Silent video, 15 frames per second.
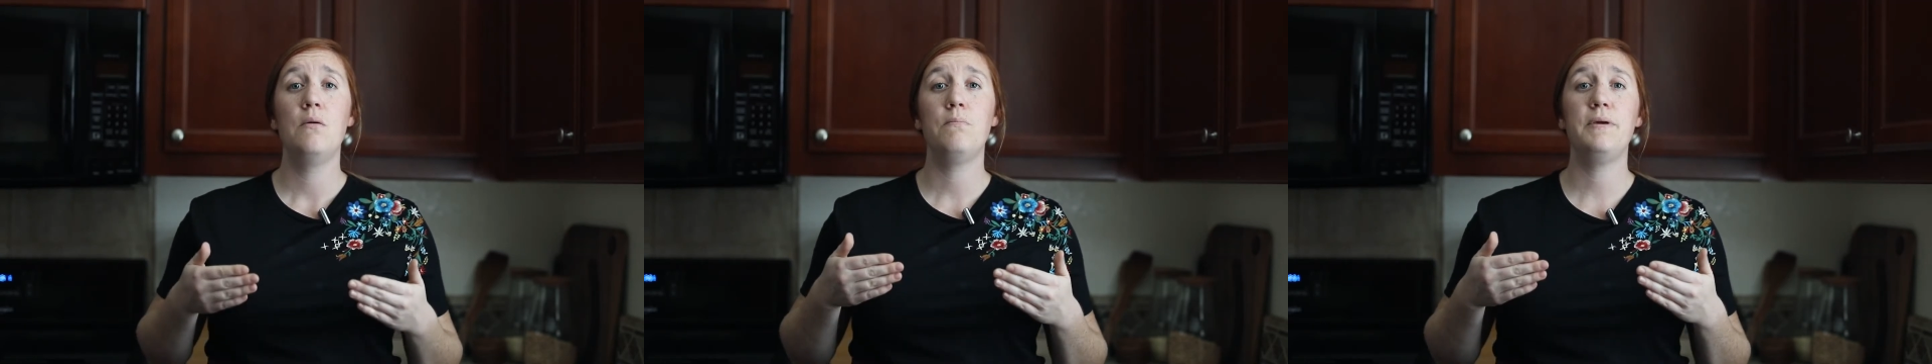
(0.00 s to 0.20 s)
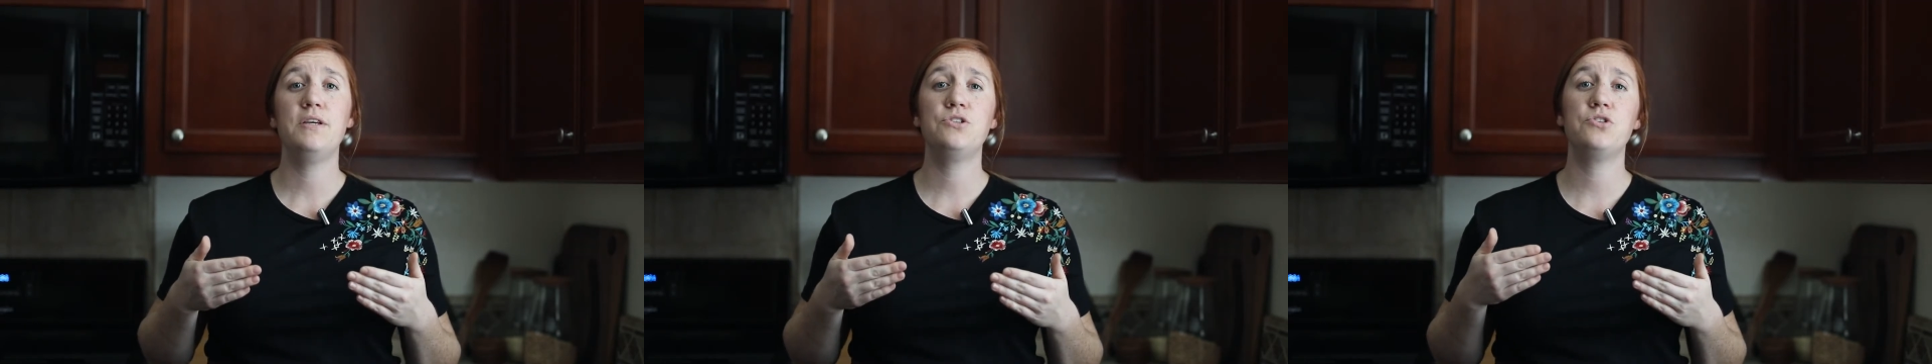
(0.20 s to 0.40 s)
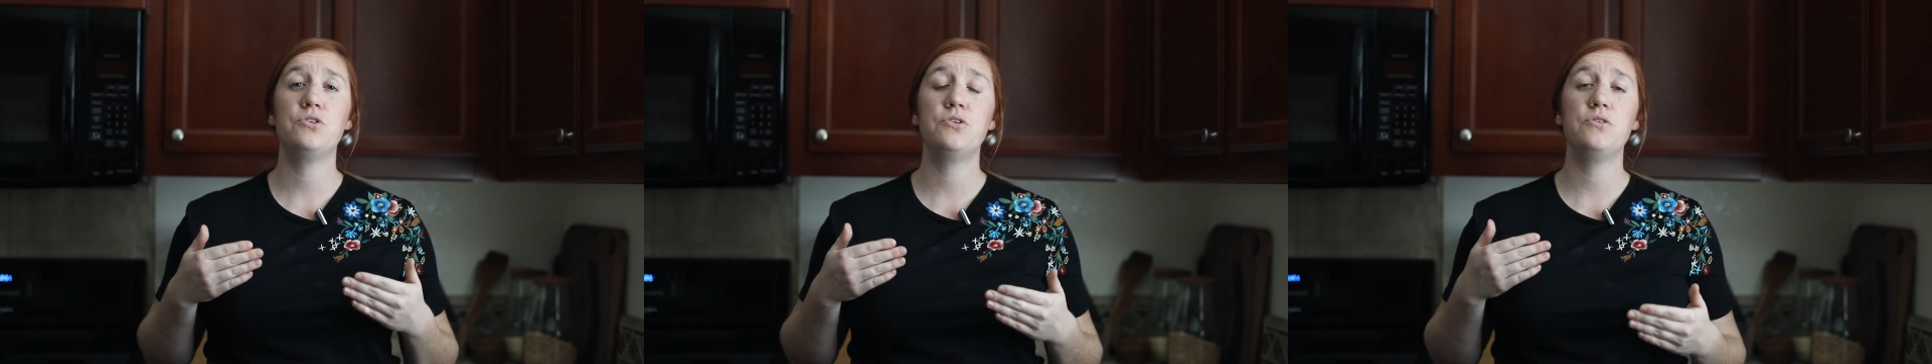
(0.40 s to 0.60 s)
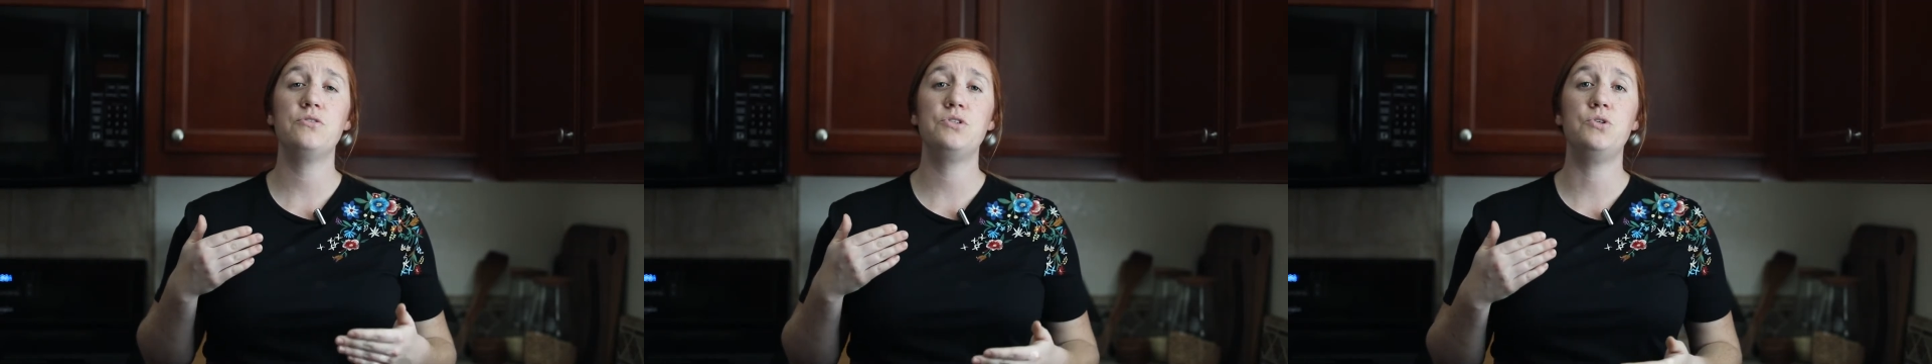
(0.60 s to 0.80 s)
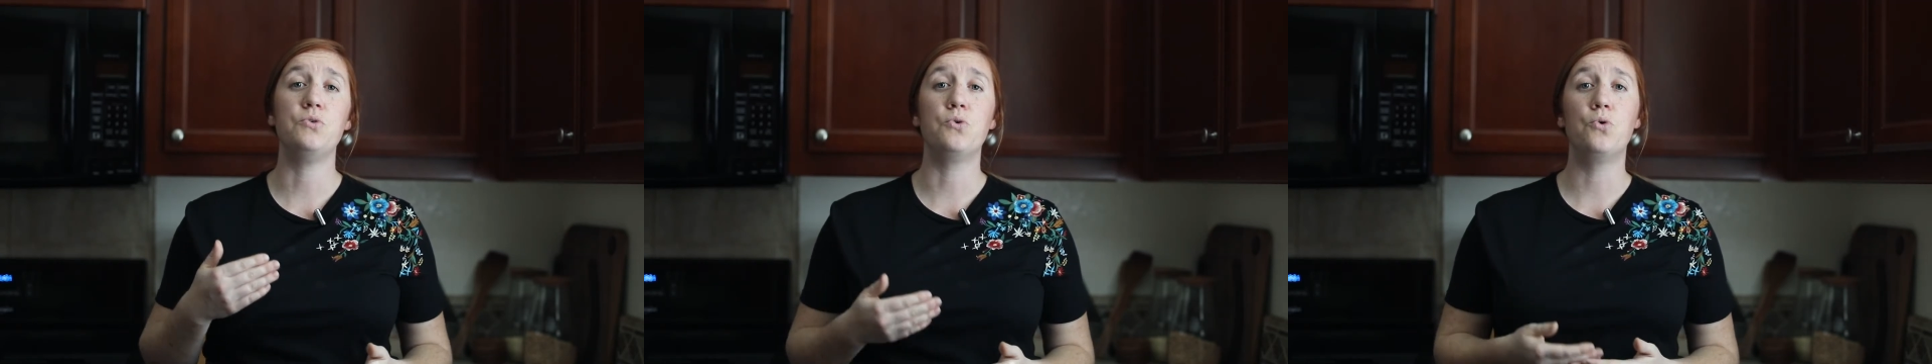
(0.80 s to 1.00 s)
be sure
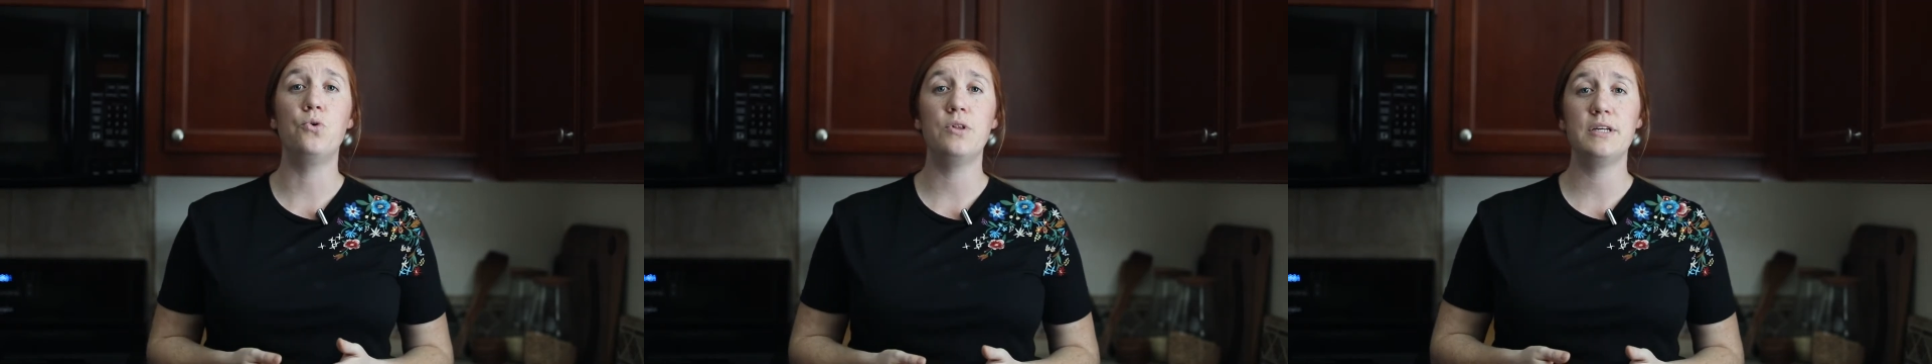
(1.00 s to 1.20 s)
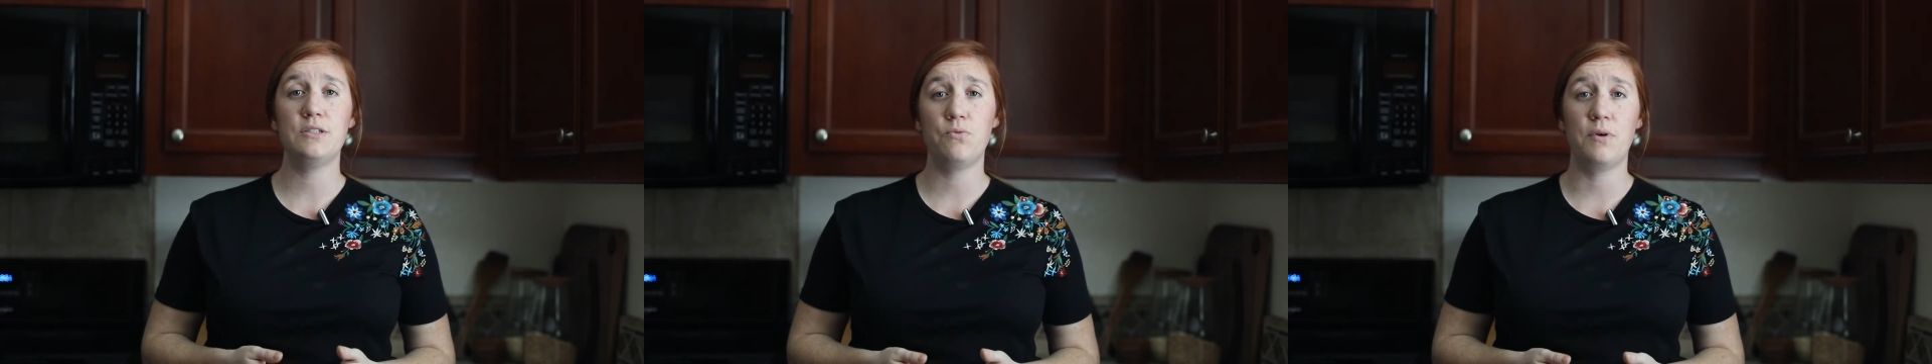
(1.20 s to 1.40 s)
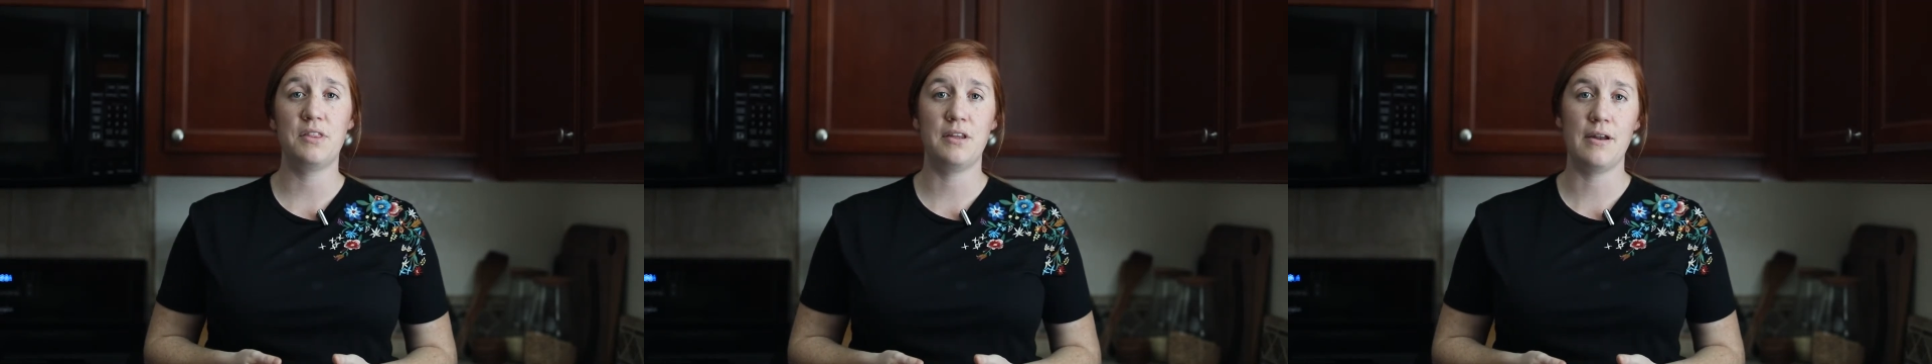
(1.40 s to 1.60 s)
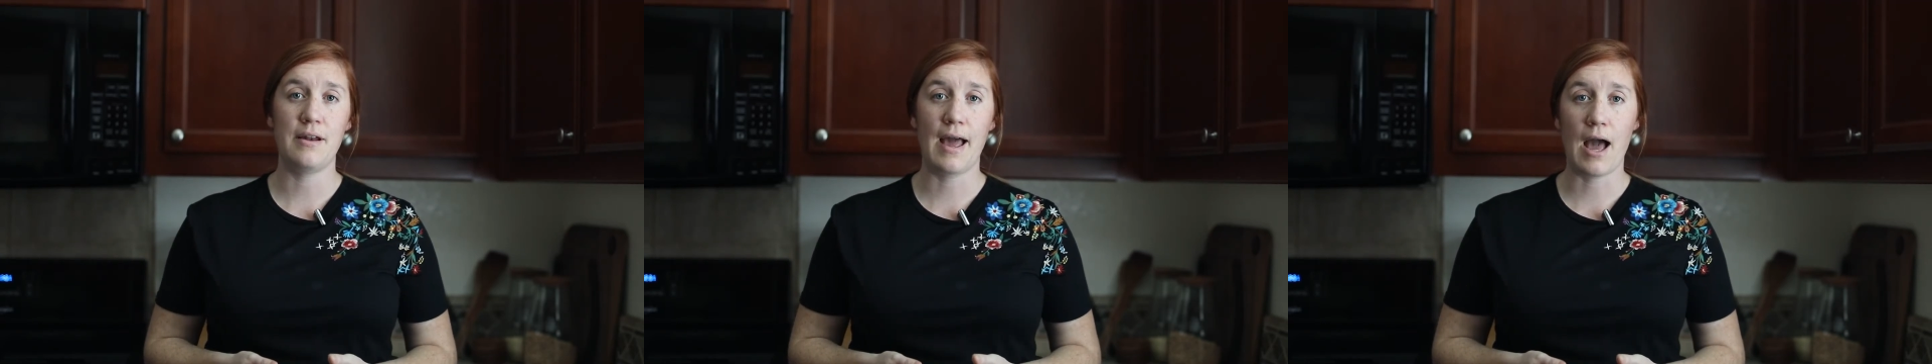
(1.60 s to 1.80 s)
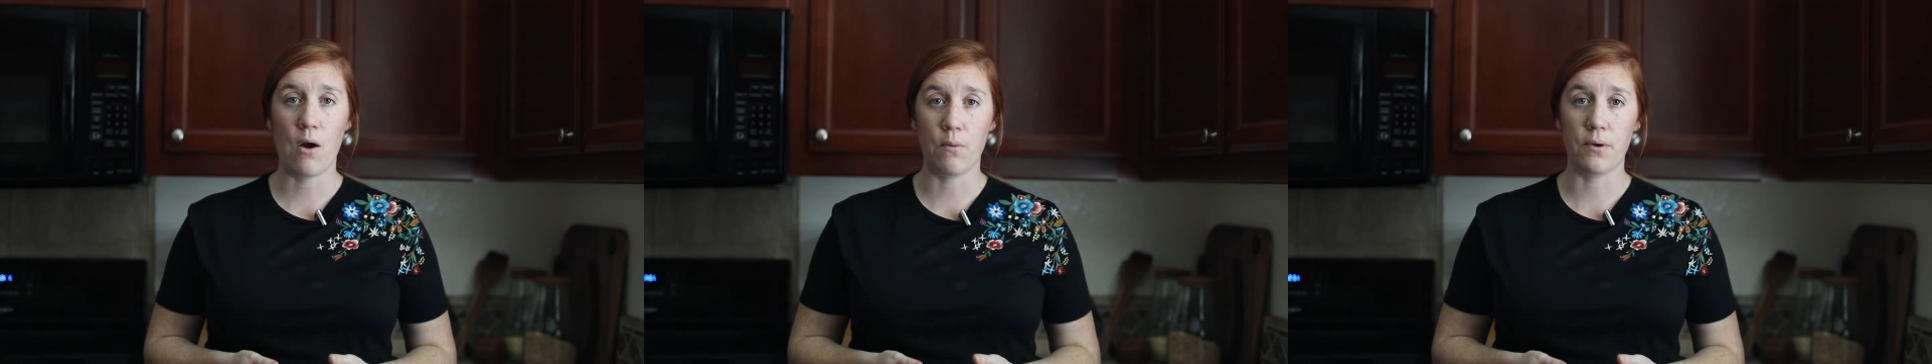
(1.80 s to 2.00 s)
to cool it within
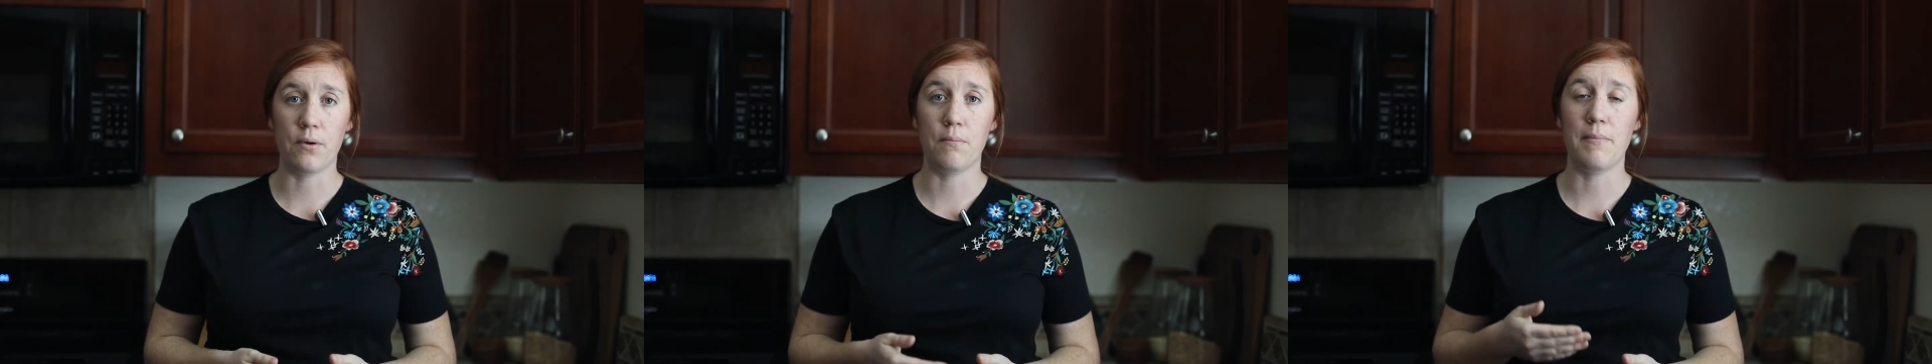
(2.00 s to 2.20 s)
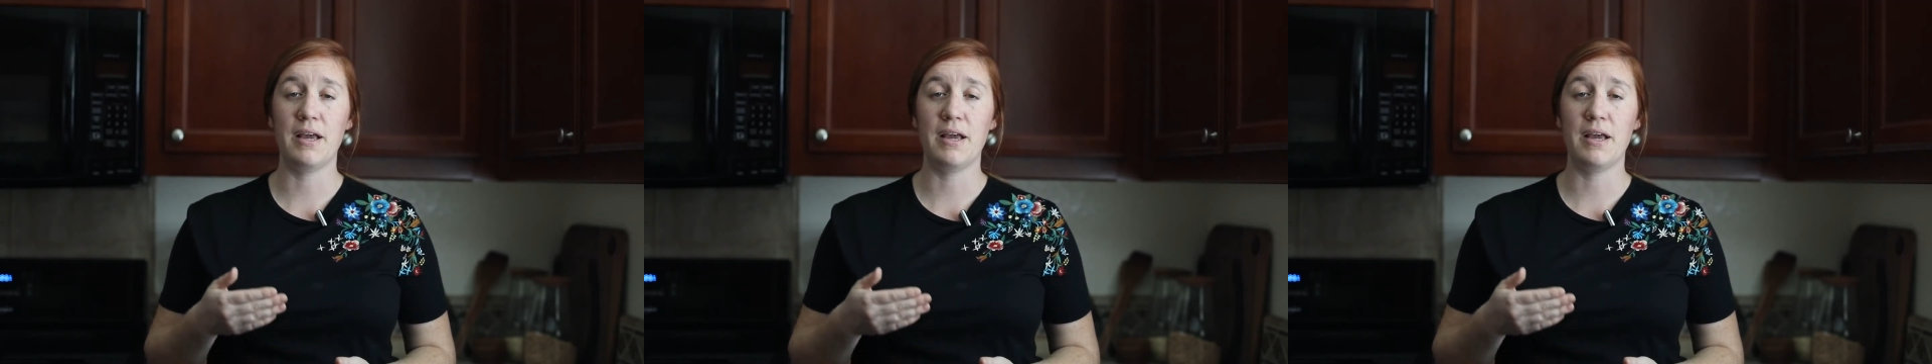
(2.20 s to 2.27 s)
an hour.